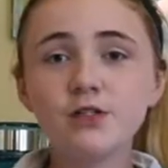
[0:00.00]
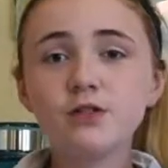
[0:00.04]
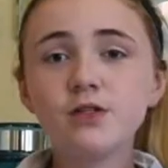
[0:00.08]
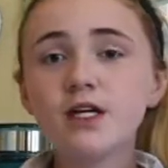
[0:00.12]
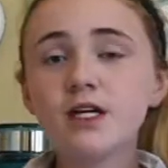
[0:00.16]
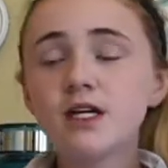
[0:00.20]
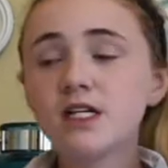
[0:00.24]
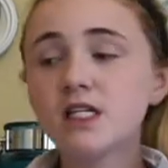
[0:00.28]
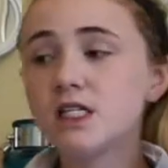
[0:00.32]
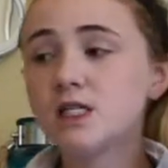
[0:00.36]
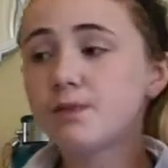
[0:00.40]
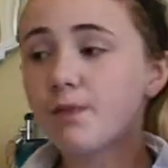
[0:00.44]
to do
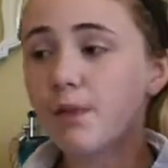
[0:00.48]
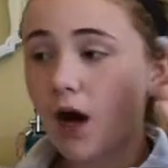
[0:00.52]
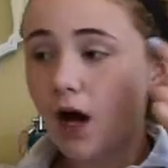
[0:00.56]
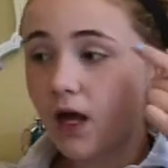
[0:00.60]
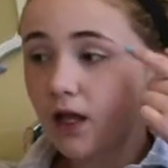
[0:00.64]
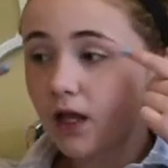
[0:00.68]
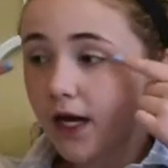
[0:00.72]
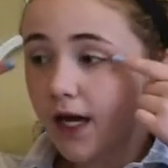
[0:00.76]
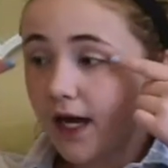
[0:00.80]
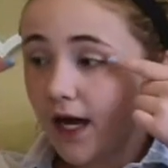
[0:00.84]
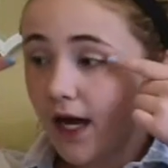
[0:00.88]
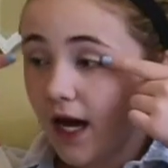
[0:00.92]
like a
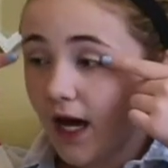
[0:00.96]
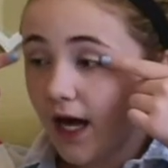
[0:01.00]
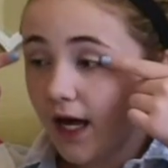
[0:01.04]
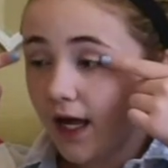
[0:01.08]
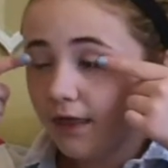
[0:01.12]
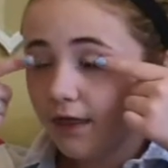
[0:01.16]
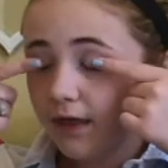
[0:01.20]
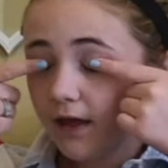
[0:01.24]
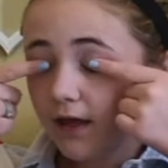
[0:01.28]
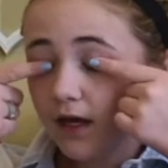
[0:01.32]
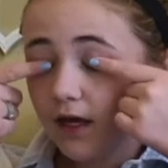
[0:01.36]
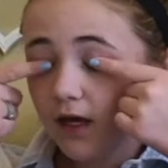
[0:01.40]
spotlight eye
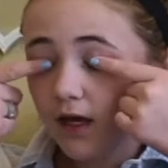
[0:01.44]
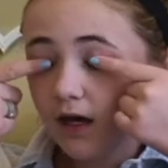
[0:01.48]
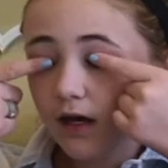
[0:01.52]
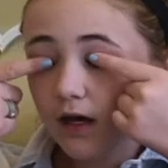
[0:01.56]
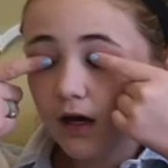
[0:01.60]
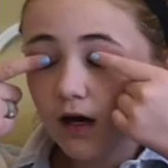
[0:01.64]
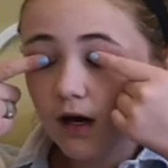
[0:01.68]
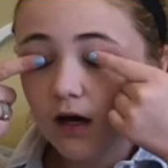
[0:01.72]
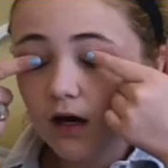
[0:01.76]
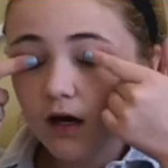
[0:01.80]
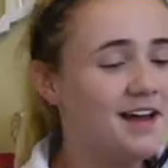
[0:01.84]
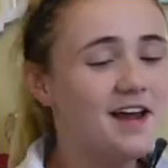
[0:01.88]
thing.
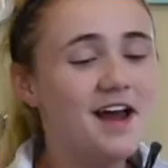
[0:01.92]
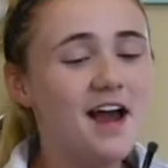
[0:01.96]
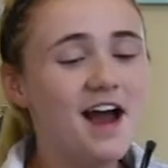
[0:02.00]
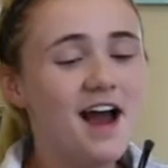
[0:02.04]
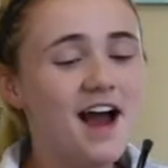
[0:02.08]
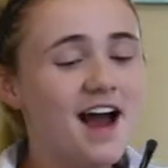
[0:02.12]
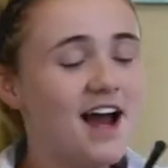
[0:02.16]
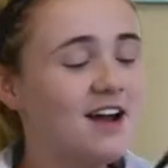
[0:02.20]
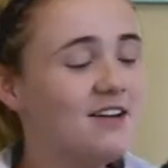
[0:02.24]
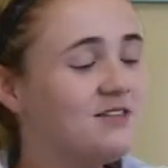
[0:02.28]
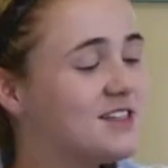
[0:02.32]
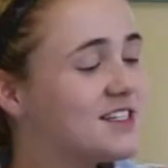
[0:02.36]
I'm
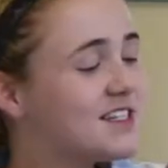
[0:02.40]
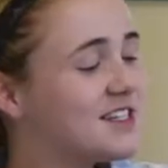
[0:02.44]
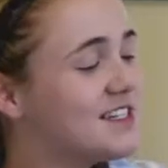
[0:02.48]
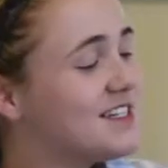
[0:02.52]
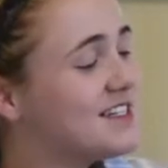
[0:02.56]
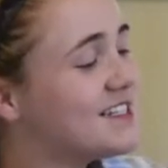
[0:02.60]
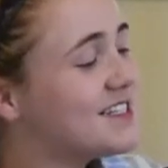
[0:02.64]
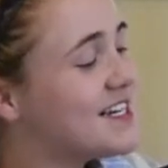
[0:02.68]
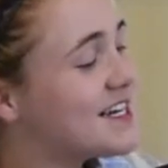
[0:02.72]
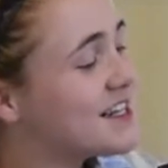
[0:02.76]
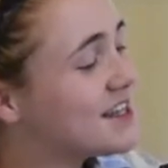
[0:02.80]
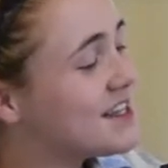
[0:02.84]
just
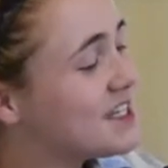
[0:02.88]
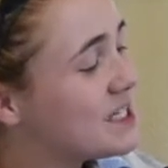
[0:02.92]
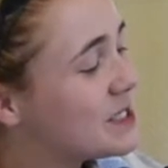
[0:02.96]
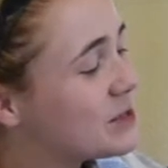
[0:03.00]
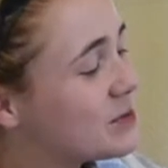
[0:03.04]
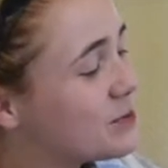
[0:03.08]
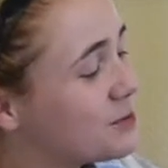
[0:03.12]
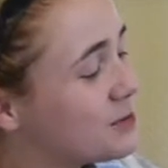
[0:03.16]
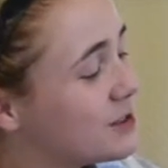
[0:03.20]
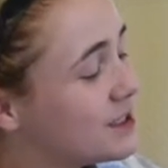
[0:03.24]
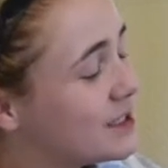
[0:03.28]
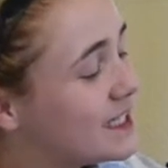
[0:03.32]
gonna take this
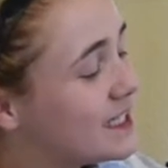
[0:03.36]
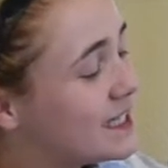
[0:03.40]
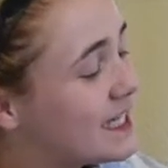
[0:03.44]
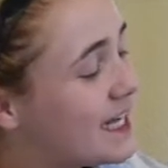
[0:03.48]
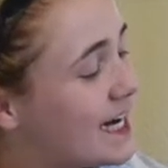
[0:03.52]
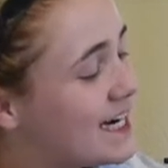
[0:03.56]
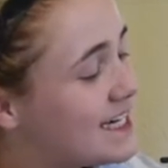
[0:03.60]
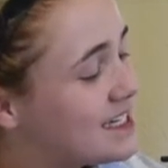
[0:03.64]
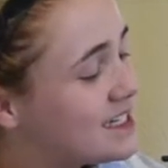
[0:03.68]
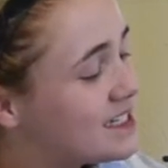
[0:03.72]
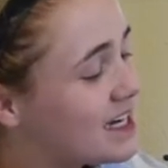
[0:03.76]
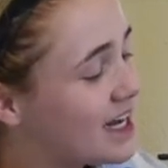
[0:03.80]
really
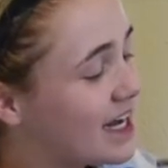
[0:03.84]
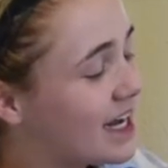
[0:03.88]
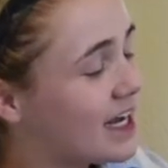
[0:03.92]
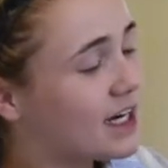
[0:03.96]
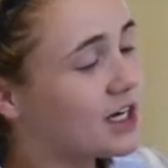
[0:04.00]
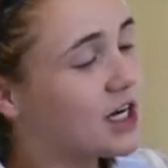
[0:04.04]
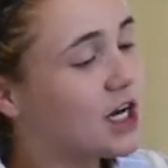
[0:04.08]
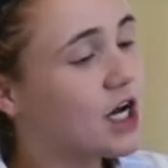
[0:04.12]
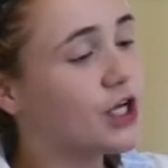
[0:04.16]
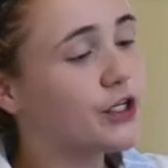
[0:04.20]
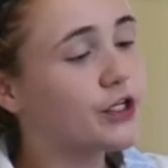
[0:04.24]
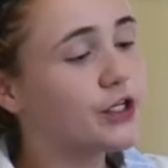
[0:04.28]
light
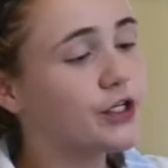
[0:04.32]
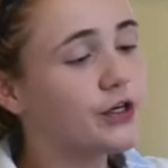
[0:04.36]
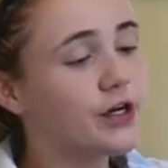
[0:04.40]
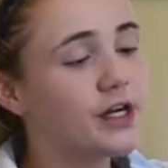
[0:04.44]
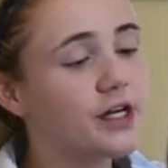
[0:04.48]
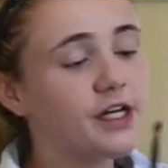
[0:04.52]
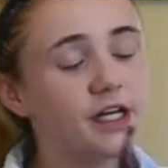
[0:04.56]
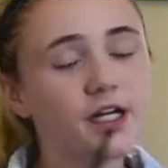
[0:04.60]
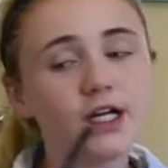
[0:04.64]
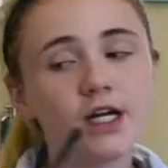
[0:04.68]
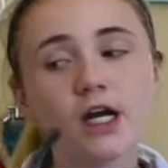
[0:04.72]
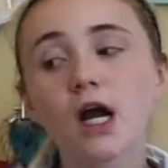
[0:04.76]
tan color
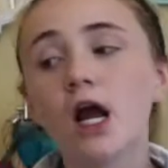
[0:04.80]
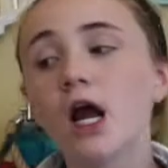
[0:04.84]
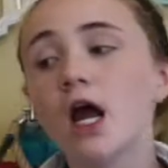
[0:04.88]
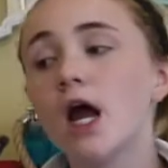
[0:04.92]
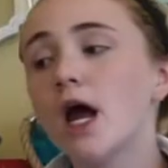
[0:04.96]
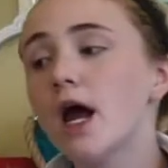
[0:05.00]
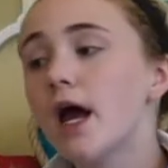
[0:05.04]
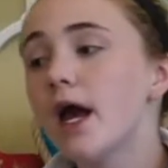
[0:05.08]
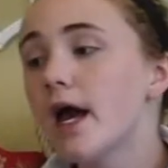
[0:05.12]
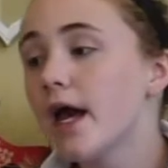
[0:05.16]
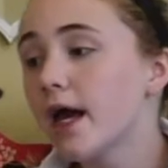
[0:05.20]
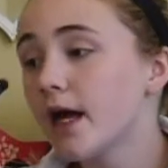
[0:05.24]
right here.
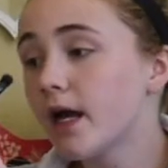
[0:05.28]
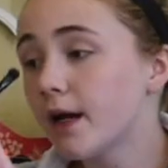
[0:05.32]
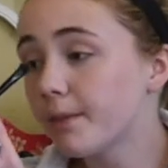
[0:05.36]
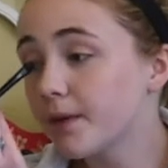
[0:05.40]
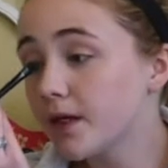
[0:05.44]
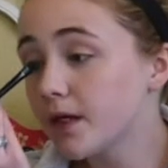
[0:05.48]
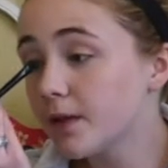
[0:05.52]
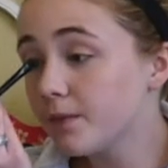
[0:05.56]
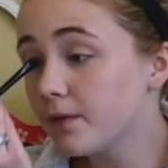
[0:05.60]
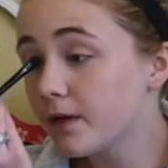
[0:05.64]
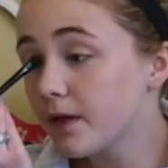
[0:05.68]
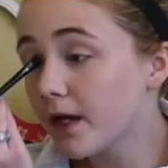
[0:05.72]
I'm
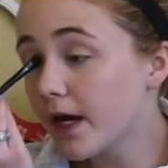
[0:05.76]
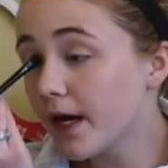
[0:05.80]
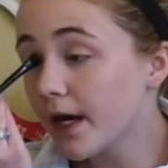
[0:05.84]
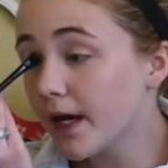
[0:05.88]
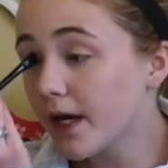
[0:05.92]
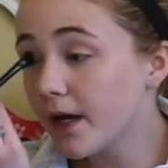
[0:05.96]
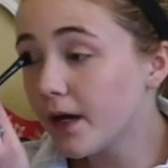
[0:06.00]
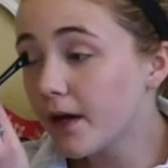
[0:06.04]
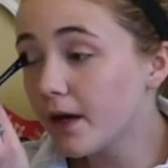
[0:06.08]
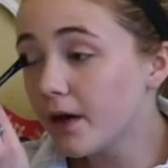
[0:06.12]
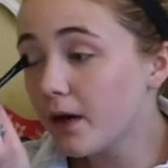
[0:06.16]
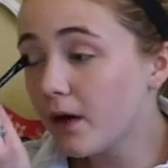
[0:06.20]
gonna apply
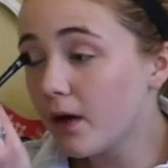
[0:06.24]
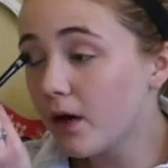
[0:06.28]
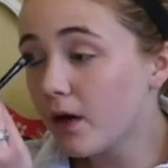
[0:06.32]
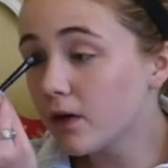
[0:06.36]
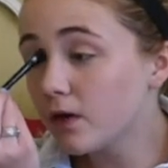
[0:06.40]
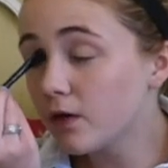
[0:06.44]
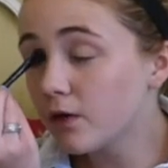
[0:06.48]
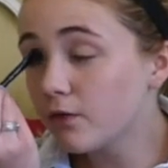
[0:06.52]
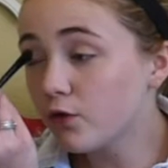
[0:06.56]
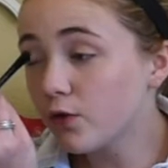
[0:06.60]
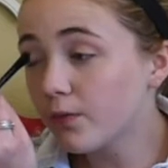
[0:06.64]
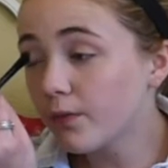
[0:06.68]
it
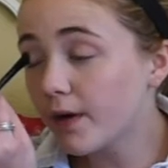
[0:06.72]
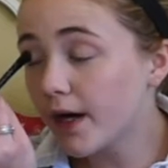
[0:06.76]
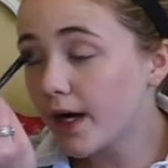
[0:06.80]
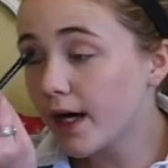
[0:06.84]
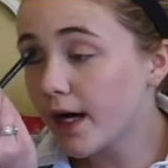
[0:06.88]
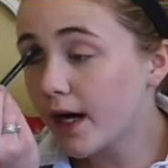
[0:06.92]
all over my